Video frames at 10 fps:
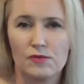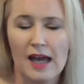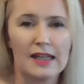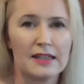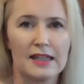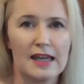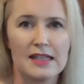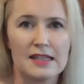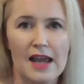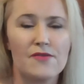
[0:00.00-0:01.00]
rallying
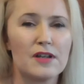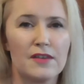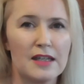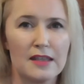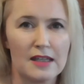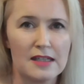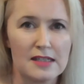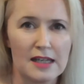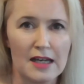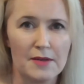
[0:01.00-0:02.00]
against everything
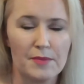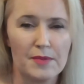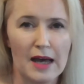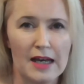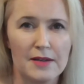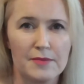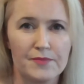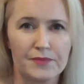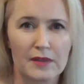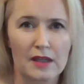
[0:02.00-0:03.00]
that uh,
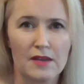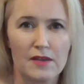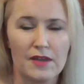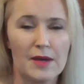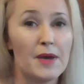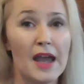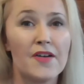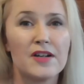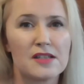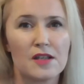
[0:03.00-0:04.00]
um, their
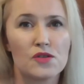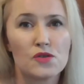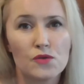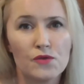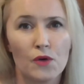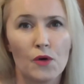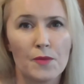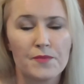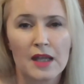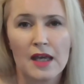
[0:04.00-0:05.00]
parents stood
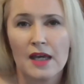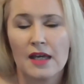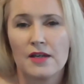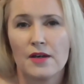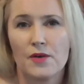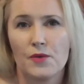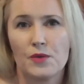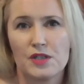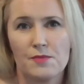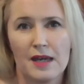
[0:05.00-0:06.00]
for
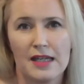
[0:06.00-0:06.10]
which